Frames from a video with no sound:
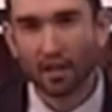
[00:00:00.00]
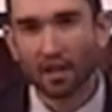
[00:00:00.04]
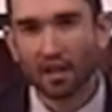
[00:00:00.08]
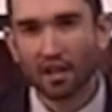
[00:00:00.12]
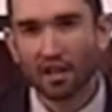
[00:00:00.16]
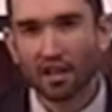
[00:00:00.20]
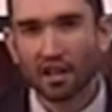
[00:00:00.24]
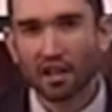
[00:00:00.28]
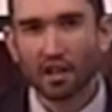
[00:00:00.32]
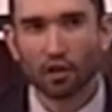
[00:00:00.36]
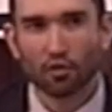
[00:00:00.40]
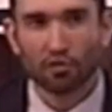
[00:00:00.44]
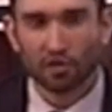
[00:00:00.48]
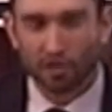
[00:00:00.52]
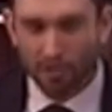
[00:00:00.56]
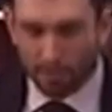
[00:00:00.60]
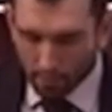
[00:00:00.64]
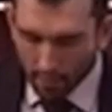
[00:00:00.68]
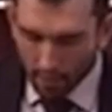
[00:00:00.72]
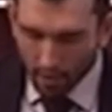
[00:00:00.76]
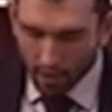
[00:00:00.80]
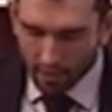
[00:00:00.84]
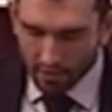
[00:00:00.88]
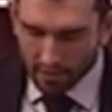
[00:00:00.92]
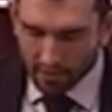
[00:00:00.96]
In
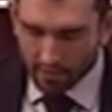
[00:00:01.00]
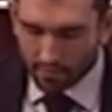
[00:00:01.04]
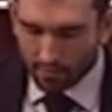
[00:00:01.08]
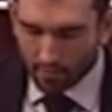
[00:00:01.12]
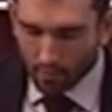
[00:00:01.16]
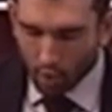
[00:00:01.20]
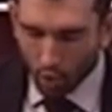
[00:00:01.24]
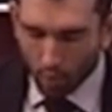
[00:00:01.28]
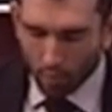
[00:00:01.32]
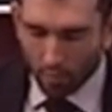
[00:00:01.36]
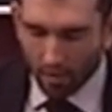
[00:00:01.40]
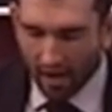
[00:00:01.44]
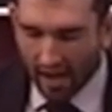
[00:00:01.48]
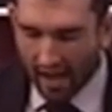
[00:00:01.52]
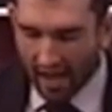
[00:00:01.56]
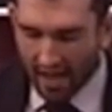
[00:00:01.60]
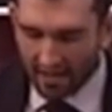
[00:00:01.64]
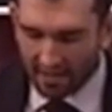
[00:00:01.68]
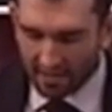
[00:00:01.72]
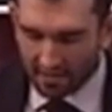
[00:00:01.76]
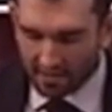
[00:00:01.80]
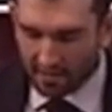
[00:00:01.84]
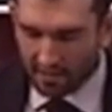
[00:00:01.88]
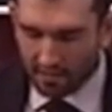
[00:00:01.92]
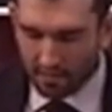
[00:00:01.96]
response, Homer
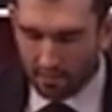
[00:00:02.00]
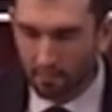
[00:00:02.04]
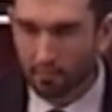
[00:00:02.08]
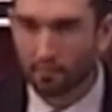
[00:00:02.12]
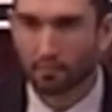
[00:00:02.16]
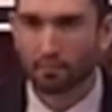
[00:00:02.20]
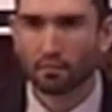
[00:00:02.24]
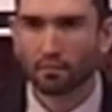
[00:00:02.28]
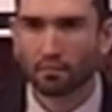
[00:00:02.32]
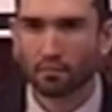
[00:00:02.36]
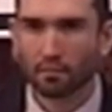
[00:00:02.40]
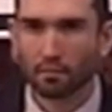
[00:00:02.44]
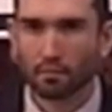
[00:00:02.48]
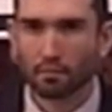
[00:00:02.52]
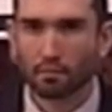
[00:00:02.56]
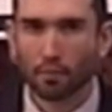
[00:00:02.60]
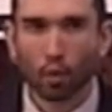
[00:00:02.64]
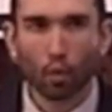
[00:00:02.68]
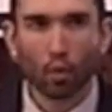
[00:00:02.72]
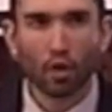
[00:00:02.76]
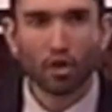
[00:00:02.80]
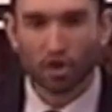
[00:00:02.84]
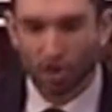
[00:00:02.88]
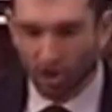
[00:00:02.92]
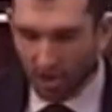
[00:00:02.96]
asks, "Well,
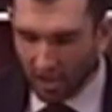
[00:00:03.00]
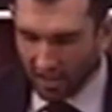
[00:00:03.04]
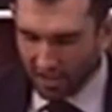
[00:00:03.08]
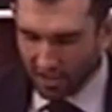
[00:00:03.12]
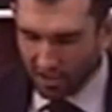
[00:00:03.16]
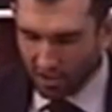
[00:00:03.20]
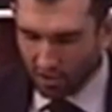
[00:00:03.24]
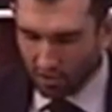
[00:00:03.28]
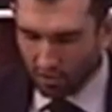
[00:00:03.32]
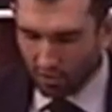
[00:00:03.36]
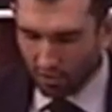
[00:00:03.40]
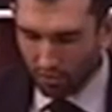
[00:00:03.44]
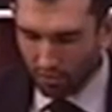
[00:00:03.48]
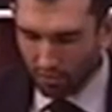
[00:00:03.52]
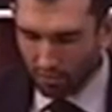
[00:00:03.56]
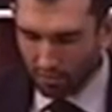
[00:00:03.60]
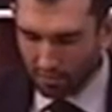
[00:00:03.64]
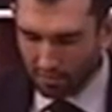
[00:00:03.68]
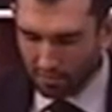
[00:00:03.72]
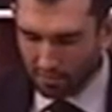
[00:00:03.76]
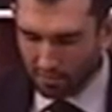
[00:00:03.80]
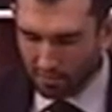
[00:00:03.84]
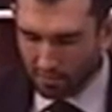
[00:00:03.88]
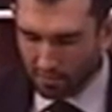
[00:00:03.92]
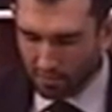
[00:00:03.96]
what should I do?
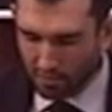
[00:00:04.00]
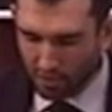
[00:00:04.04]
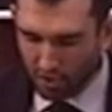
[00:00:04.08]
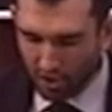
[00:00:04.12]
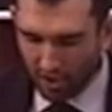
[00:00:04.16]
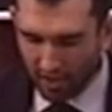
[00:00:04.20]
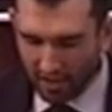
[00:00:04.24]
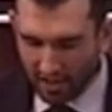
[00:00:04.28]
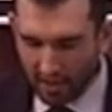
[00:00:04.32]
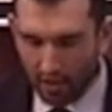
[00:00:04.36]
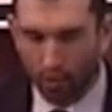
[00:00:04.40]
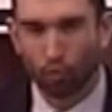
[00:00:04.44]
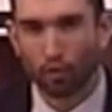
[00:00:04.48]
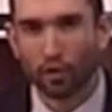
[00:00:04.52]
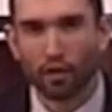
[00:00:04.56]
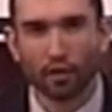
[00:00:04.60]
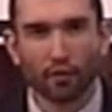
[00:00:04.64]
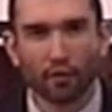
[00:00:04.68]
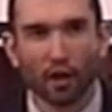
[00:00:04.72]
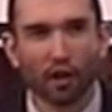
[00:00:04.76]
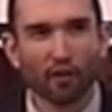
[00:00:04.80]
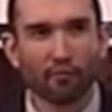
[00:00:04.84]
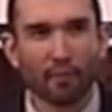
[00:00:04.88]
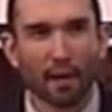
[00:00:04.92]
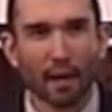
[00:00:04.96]
Should I get rid of
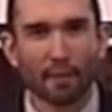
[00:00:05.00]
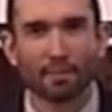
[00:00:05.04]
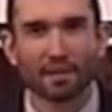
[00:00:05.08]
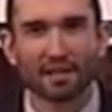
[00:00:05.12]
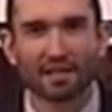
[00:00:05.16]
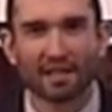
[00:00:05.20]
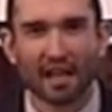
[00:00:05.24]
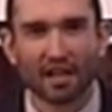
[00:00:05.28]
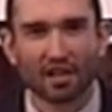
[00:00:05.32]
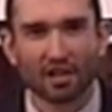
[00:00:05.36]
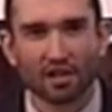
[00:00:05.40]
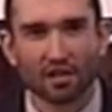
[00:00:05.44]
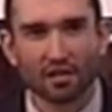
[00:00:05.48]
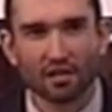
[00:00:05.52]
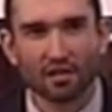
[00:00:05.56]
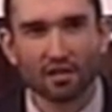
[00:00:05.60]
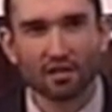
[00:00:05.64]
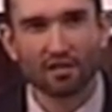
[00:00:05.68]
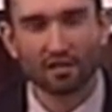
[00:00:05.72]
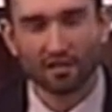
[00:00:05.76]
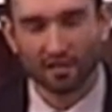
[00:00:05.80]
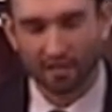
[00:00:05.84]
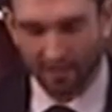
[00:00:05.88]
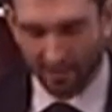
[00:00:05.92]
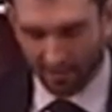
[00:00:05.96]
all of my possessions?"
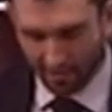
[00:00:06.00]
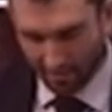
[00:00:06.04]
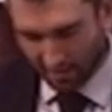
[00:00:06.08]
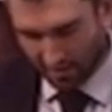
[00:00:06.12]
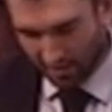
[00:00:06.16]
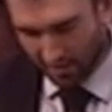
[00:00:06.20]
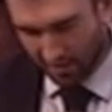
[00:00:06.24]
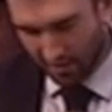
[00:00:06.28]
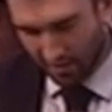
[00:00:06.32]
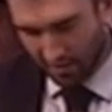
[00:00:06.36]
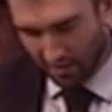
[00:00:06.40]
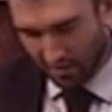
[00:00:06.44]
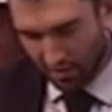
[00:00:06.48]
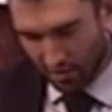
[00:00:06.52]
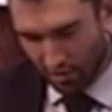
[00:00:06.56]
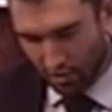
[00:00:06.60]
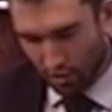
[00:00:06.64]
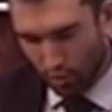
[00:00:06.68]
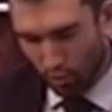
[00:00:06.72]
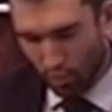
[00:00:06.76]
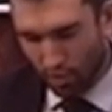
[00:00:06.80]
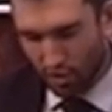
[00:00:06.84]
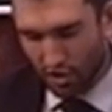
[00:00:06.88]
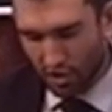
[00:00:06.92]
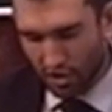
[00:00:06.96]

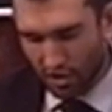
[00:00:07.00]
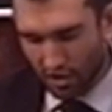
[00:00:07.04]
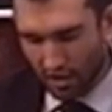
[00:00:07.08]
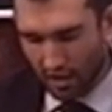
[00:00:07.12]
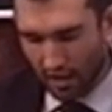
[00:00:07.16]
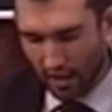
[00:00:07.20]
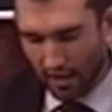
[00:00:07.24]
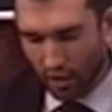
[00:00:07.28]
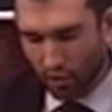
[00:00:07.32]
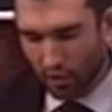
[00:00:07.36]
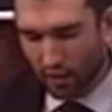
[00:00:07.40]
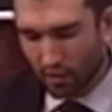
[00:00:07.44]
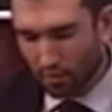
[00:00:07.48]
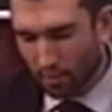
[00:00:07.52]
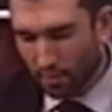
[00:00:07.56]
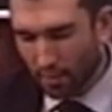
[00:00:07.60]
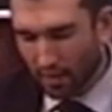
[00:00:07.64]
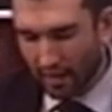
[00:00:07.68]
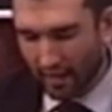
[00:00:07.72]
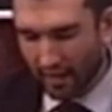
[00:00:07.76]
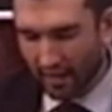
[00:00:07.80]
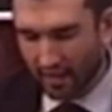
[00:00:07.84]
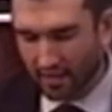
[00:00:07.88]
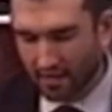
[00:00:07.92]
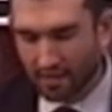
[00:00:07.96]
To which the coyote
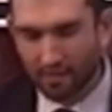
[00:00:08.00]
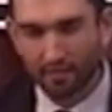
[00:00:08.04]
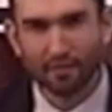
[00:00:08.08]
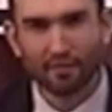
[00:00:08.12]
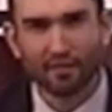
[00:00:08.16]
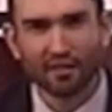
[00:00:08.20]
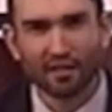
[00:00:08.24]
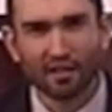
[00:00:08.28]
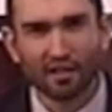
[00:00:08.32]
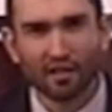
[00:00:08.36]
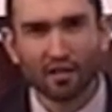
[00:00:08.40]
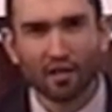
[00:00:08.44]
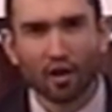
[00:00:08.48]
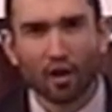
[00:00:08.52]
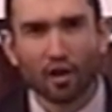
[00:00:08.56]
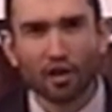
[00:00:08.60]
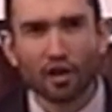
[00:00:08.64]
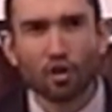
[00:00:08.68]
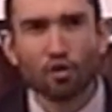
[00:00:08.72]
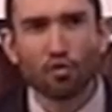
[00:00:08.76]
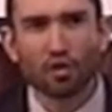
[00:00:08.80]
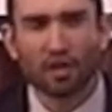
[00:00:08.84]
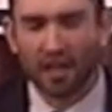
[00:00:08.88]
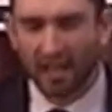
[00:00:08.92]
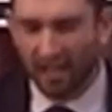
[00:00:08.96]
replies, "Are
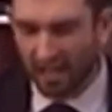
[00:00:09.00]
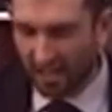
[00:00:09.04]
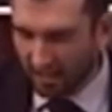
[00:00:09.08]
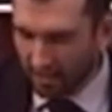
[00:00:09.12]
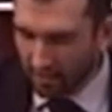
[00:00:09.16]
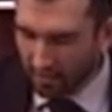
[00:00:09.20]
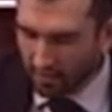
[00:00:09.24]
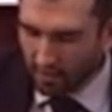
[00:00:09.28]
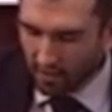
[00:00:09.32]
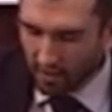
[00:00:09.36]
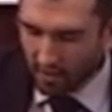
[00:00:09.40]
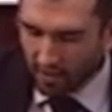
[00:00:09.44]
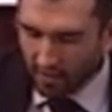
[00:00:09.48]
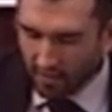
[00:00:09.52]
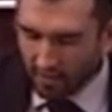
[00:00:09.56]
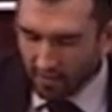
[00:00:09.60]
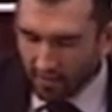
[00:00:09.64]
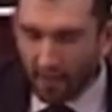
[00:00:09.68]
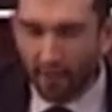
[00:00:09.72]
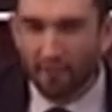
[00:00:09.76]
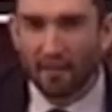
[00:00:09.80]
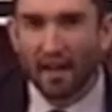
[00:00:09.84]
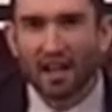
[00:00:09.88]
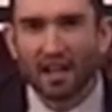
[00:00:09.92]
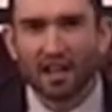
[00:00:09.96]
you kidding?
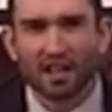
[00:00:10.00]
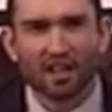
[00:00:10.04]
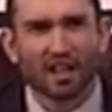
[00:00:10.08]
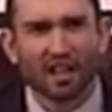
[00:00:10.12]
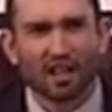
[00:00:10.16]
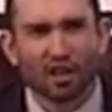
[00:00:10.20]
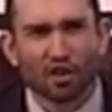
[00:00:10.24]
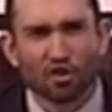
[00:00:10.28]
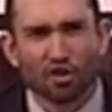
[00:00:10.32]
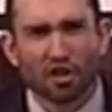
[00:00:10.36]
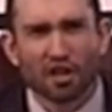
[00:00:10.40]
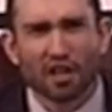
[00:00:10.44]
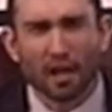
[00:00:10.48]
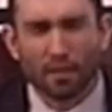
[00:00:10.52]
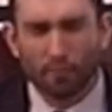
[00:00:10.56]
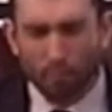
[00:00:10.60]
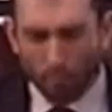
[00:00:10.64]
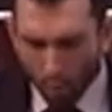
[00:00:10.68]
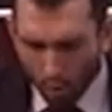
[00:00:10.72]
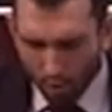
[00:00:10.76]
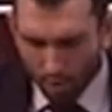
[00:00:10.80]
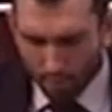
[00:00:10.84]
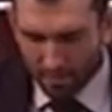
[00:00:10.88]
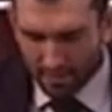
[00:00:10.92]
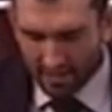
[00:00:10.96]
If anything, you should get
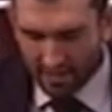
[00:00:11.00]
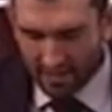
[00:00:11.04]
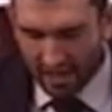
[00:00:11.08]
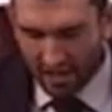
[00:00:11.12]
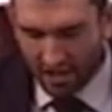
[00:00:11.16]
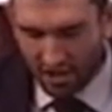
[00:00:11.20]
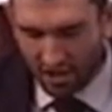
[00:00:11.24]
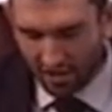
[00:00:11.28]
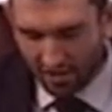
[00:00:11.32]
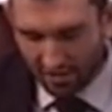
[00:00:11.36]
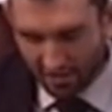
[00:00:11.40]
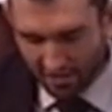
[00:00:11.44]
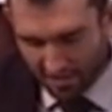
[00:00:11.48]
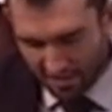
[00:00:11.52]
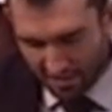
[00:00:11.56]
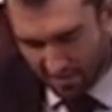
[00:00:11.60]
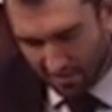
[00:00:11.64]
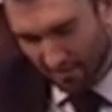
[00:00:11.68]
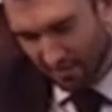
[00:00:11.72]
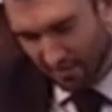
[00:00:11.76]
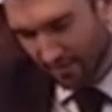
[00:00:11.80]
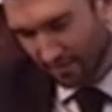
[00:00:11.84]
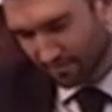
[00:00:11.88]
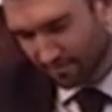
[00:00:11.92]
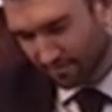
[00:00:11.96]
more possessions.
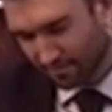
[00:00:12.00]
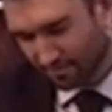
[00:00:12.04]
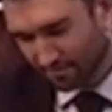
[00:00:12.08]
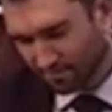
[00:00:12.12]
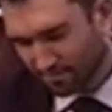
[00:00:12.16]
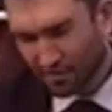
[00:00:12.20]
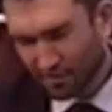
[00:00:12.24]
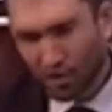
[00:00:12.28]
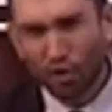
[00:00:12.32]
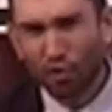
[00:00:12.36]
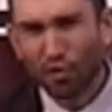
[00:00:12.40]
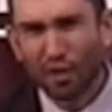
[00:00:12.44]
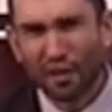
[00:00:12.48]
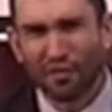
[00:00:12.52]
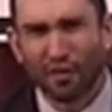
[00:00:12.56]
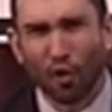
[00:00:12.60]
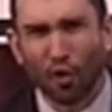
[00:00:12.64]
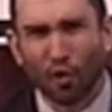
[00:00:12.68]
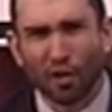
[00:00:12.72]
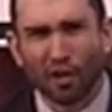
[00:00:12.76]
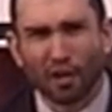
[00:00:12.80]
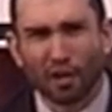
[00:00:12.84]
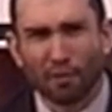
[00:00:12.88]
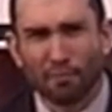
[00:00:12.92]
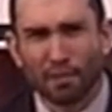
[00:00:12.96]
You don't even
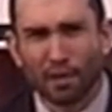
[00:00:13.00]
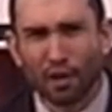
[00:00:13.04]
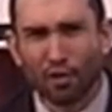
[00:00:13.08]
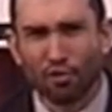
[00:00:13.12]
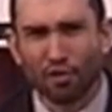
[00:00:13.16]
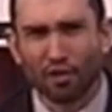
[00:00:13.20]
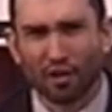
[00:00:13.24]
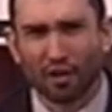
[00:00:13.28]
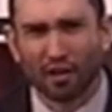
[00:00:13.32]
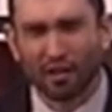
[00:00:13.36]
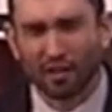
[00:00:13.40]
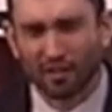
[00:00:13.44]
own a computer."